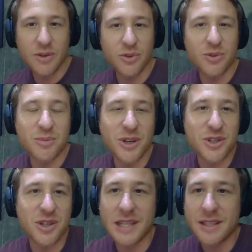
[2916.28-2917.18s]
I don't
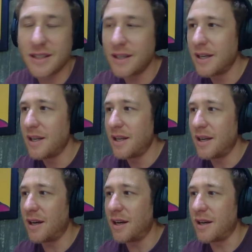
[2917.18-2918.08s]
do much of that.
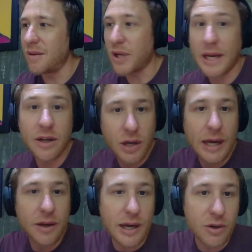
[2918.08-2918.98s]
But
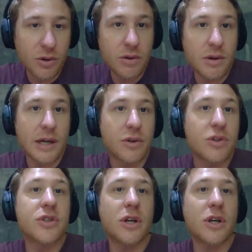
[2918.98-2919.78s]
I go